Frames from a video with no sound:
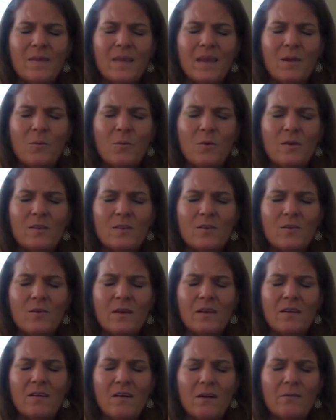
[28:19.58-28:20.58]
and what's
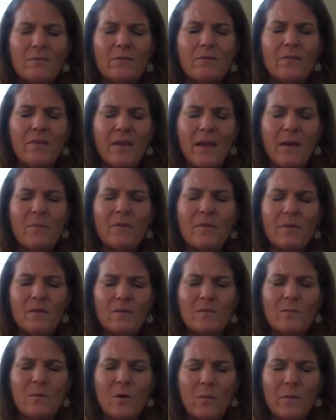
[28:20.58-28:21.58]
going on for them in
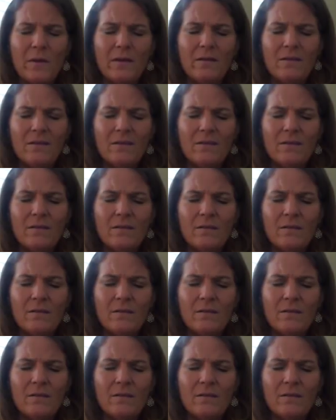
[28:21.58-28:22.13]
this moment.